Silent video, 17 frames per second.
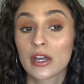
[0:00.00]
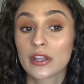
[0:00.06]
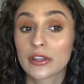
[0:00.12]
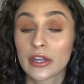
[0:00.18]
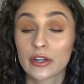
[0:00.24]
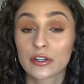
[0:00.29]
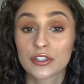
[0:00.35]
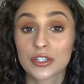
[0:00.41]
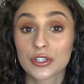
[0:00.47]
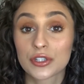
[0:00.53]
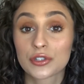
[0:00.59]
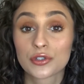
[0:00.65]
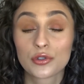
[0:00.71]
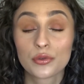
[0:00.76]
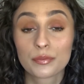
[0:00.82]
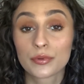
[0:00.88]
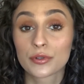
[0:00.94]
They're just
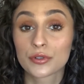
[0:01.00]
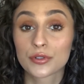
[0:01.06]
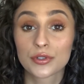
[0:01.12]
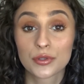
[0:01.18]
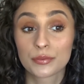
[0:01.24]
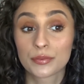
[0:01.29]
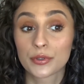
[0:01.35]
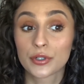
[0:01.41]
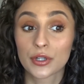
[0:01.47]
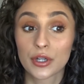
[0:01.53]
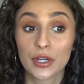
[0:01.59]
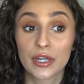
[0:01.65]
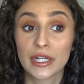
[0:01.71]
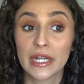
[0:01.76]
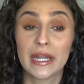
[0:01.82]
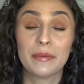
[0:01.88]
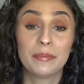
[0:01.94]
super, super
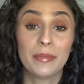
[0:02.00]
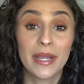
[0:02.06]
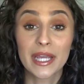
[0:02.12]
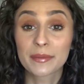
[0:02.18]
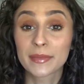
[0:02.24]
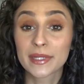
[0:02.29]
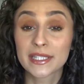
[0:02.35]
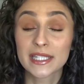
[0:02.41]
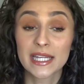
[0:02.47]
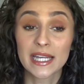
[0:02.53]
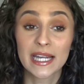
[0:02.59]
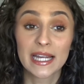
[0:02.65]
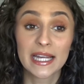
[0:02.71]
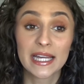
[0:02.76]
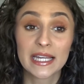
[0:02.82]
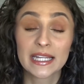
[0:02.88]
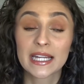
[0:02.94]
good and
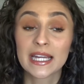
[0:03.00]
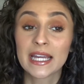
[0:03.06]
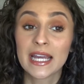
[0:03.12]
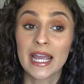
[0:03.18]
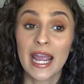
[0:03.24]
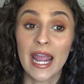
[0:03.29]
pigmented,